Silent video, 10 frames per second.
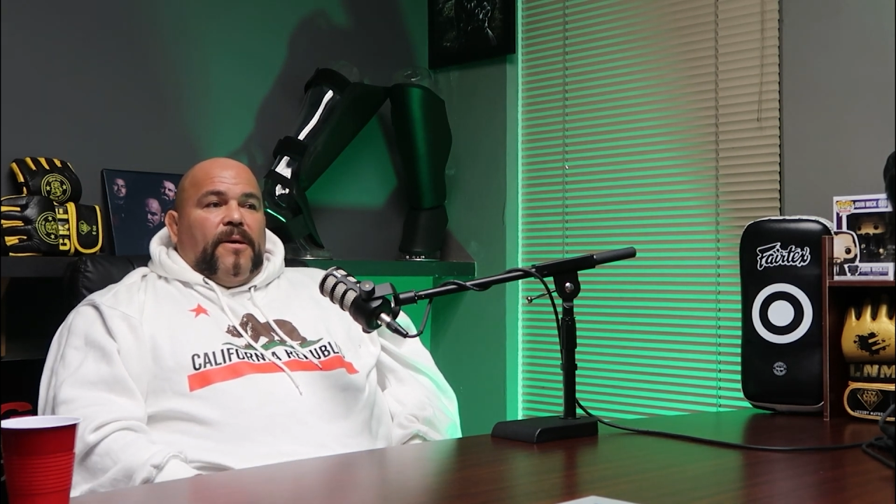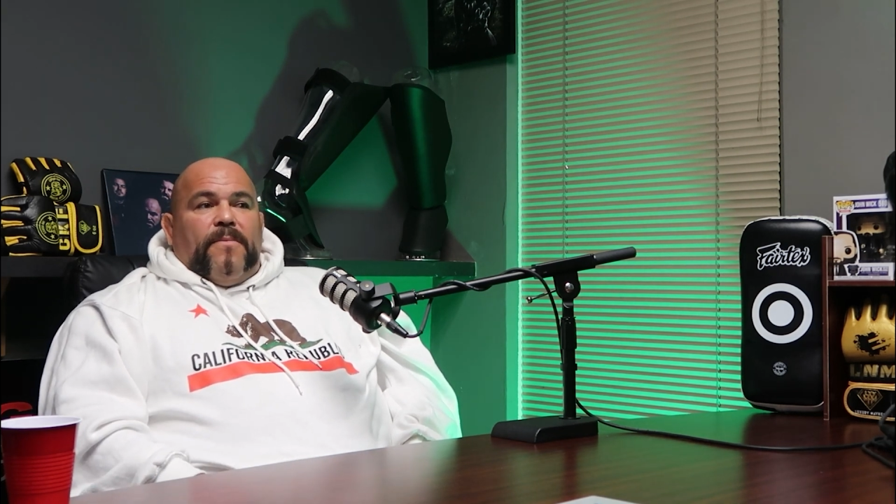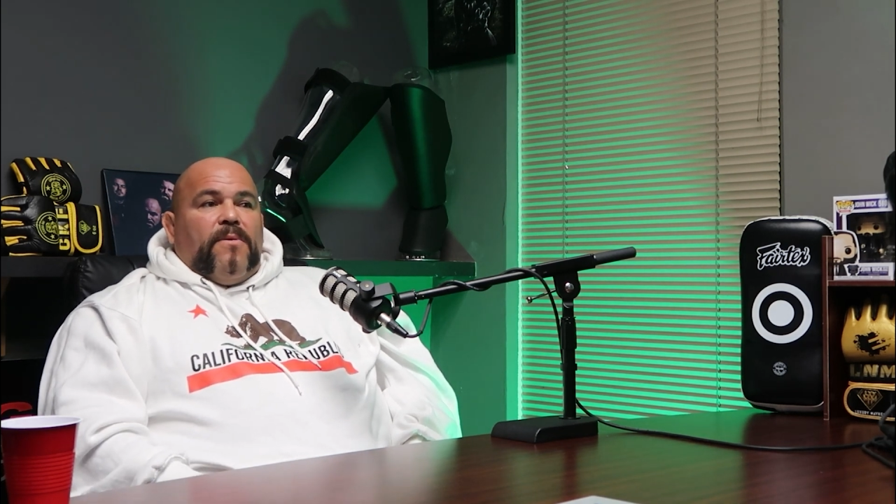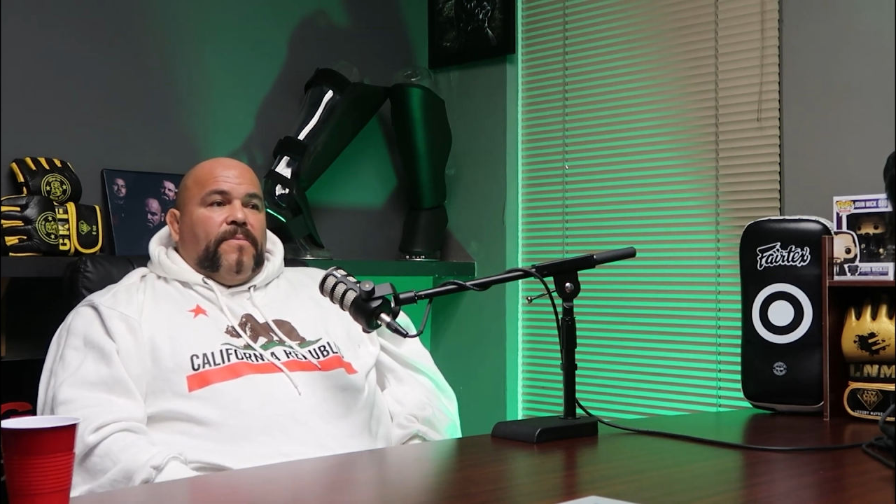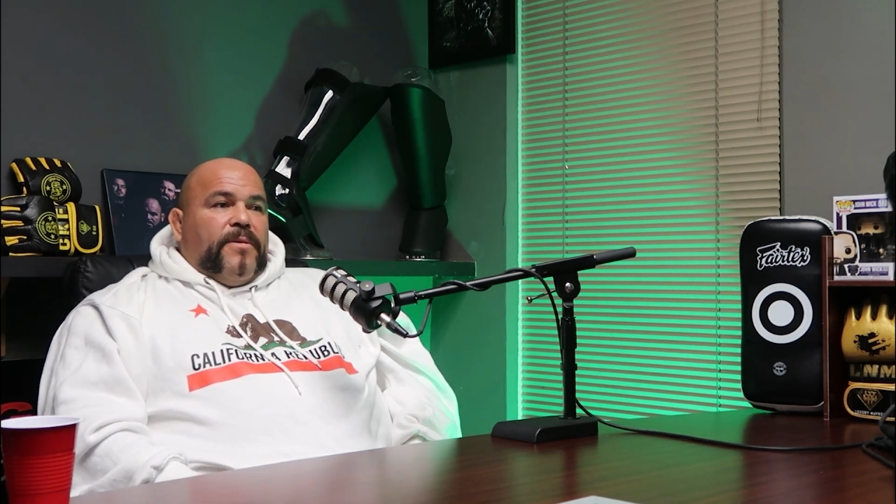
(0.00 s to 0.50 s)
I'm
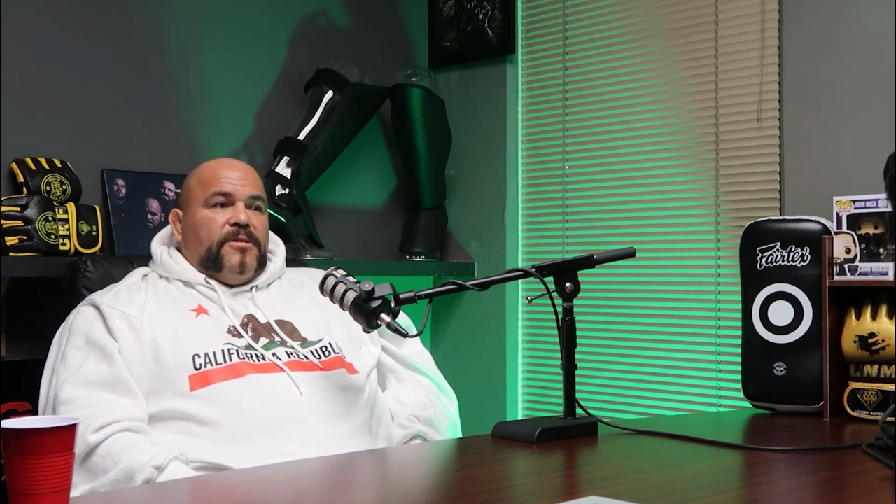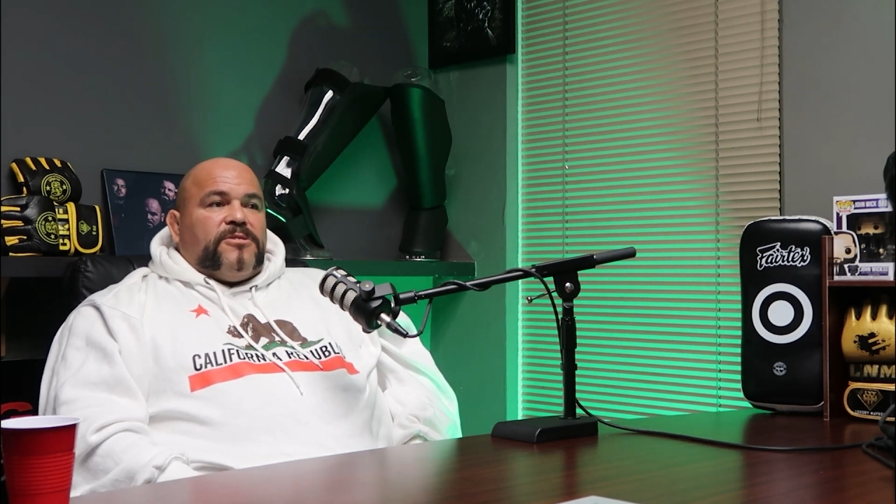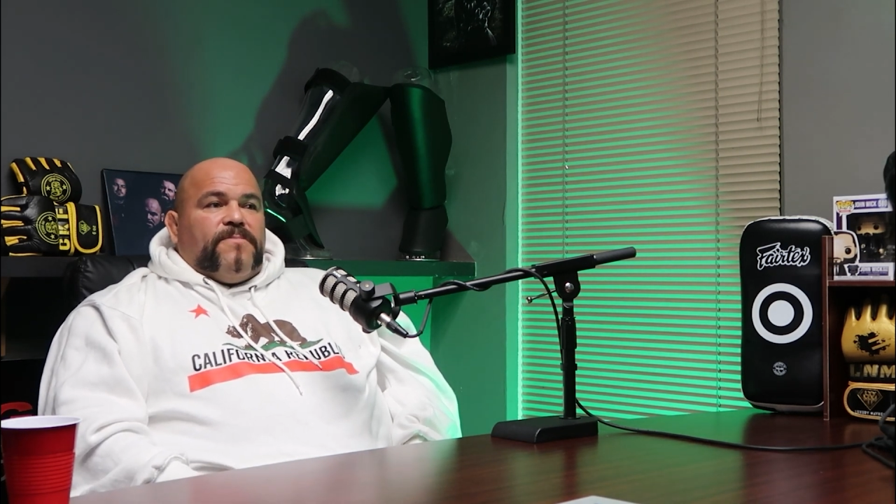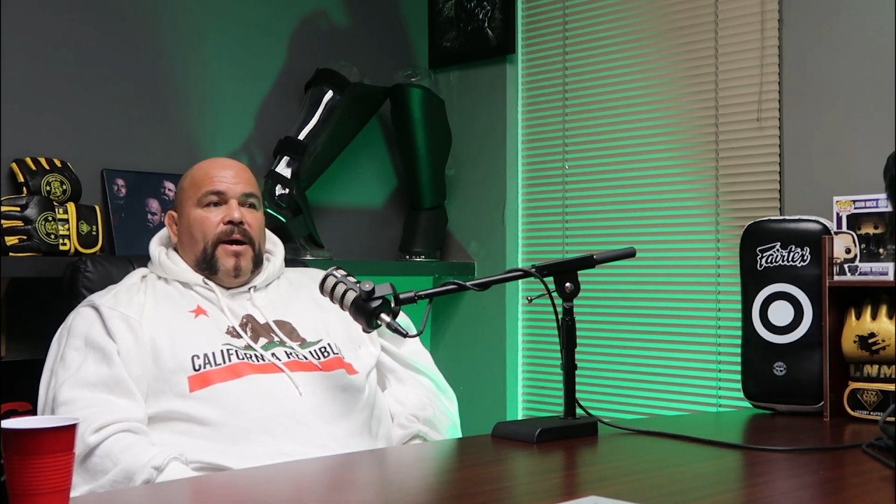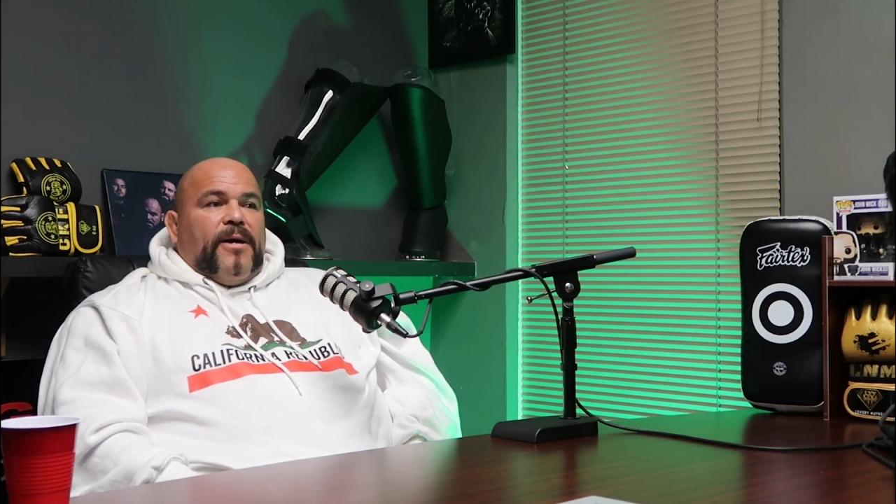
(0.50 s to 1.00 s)
going to go over there and
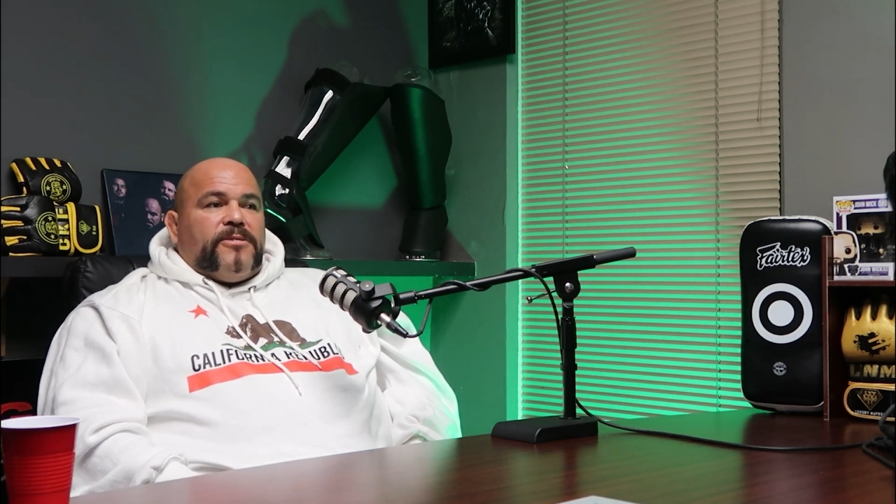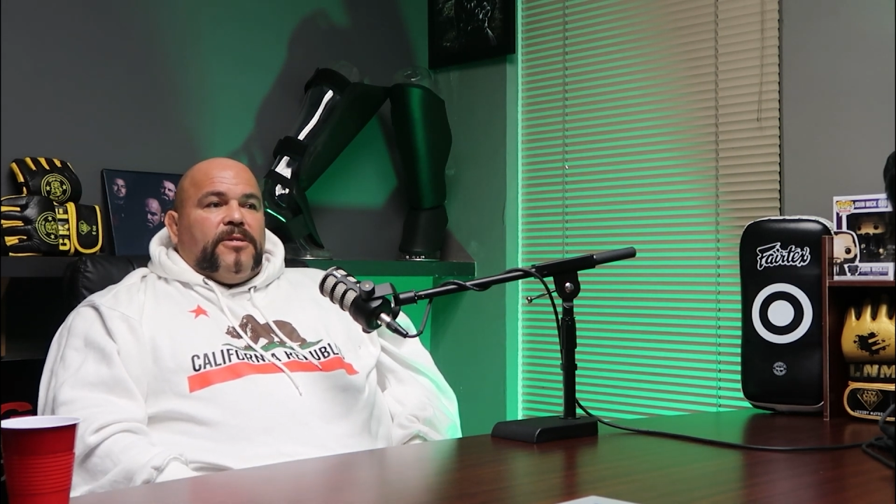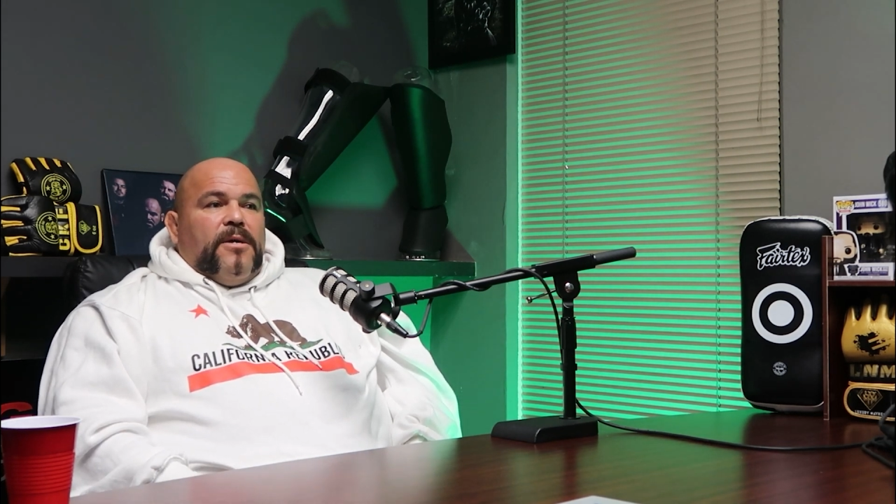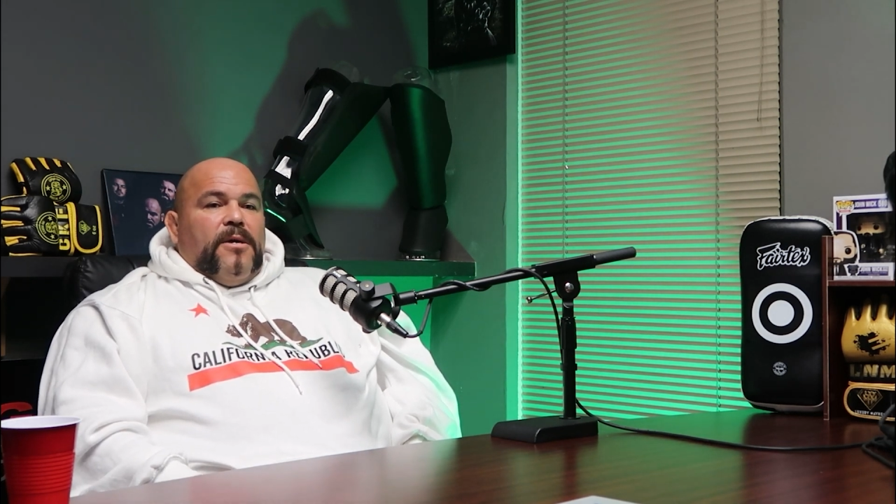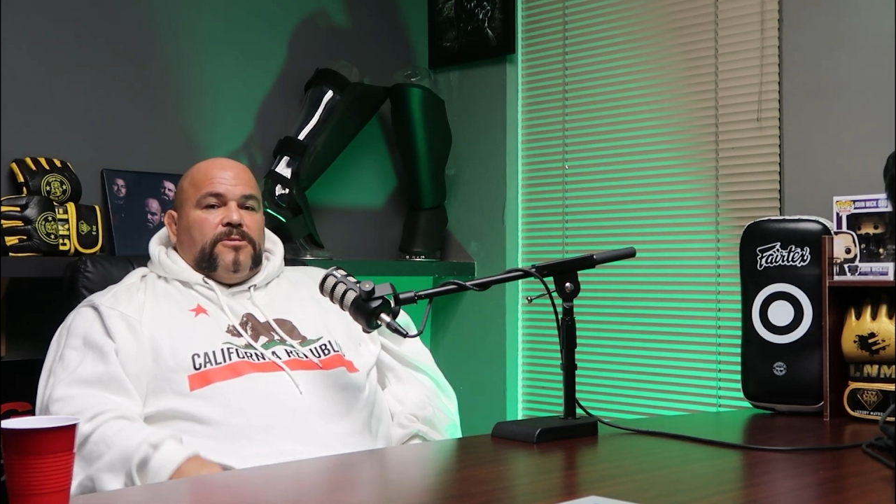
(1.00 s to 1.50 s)
smash.